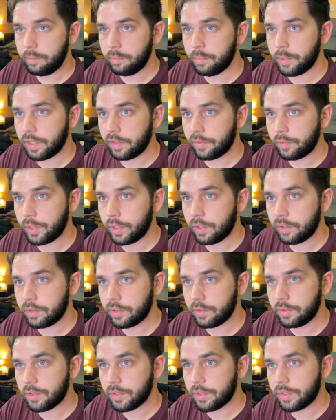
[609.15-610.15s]
but if we
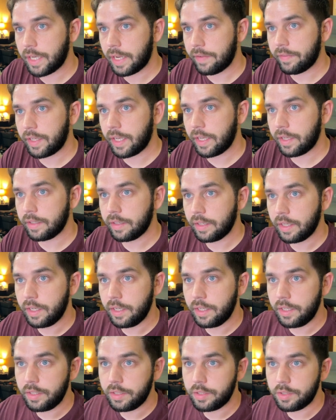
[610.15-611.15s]
also just navigate
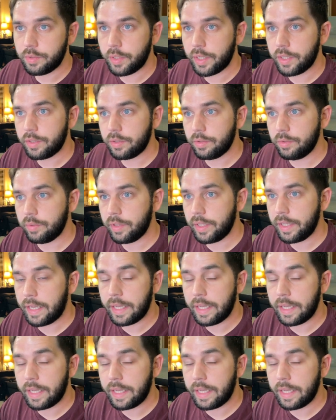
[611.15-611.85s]
straight to the